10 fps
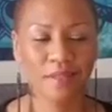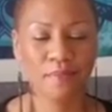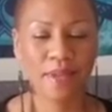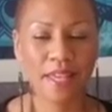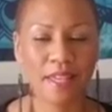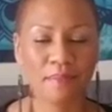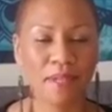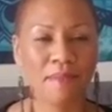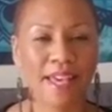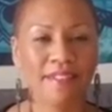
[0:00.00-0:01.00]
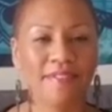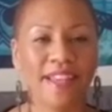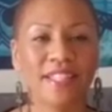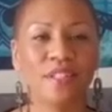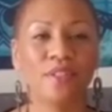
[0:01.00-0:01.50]
may be
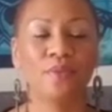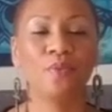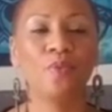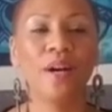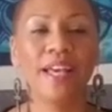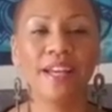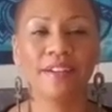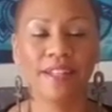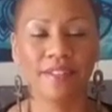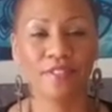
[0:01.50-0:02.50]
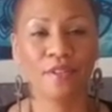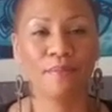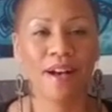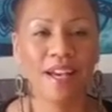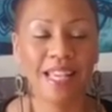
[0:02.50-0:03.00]
manifested, or what area of your
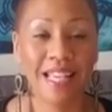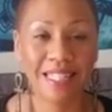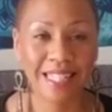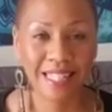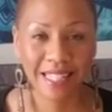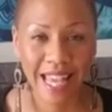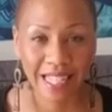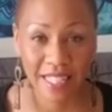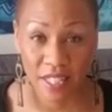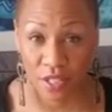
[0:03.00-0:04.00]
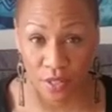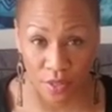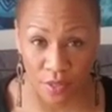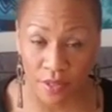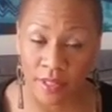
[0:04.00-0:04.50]
body it's connected
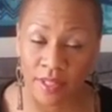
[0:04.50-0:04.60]
to.